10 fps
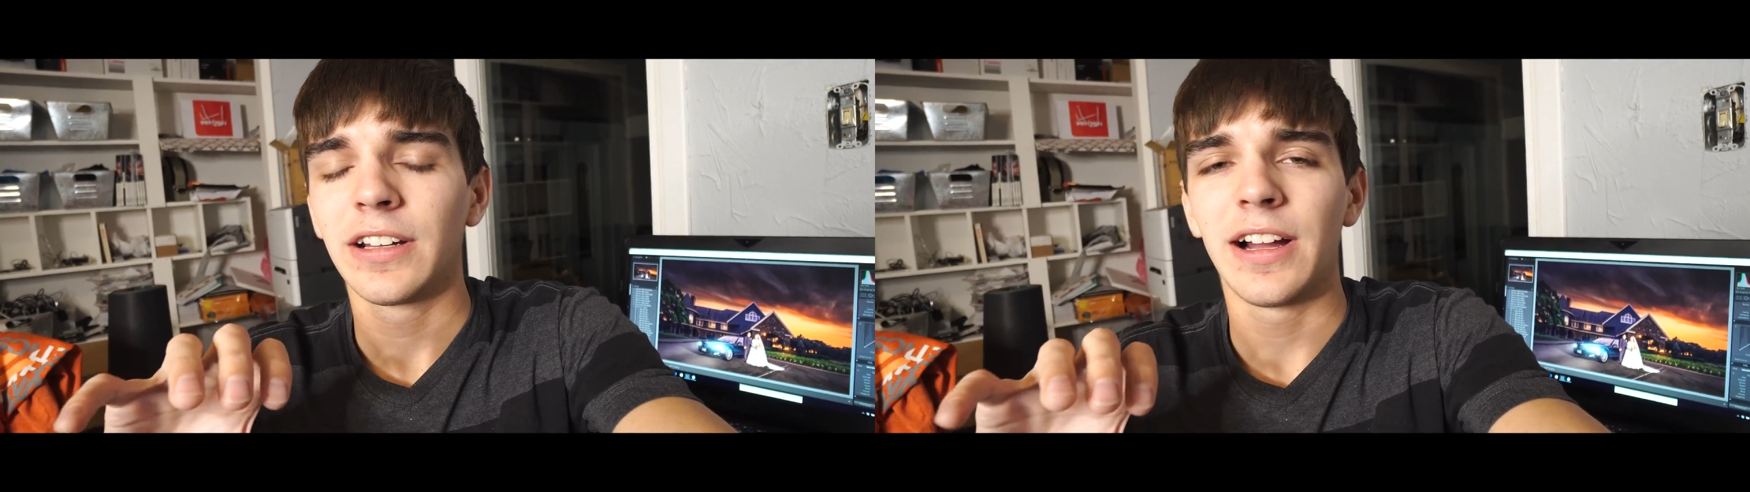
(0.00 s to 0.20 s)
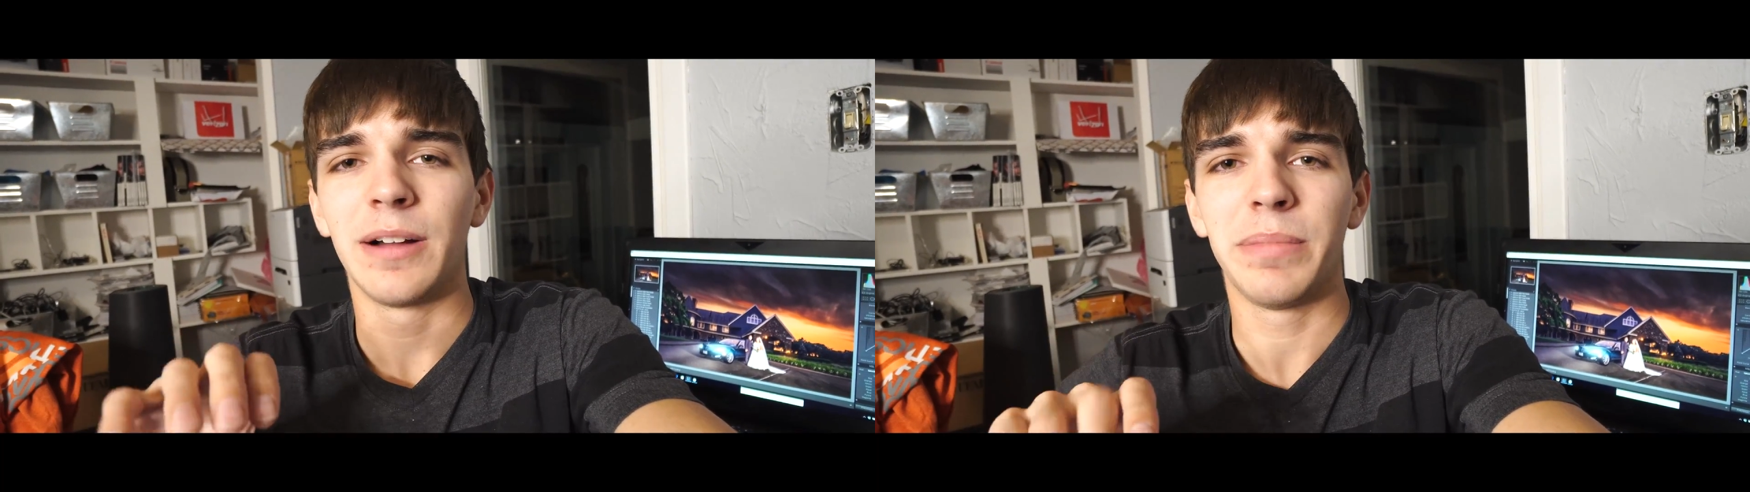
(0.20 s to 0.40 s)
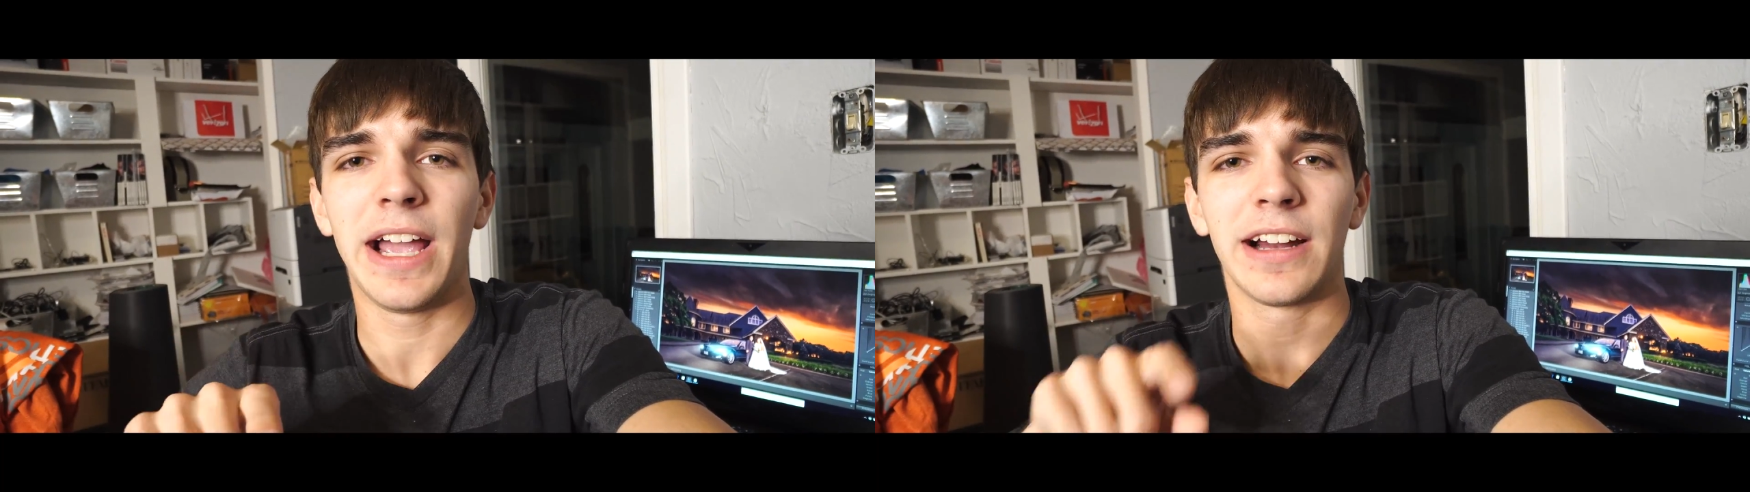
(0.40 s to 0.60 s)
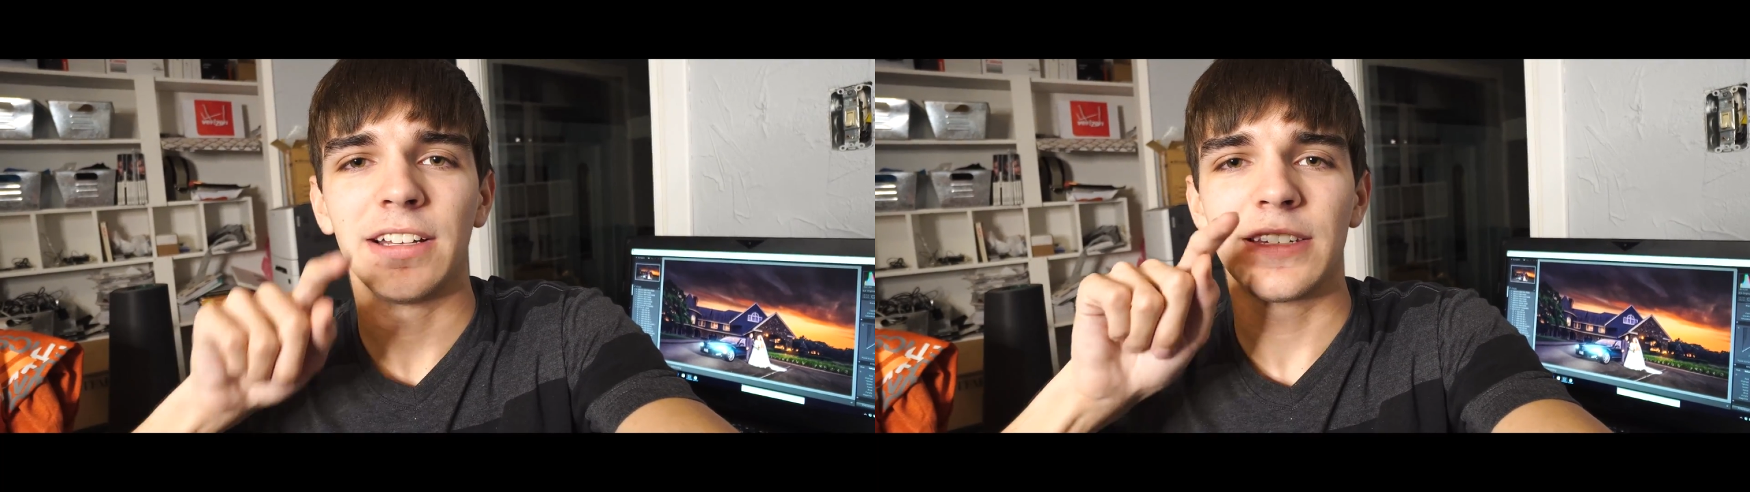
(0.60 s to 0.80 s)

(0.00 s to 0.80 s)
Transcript: compact.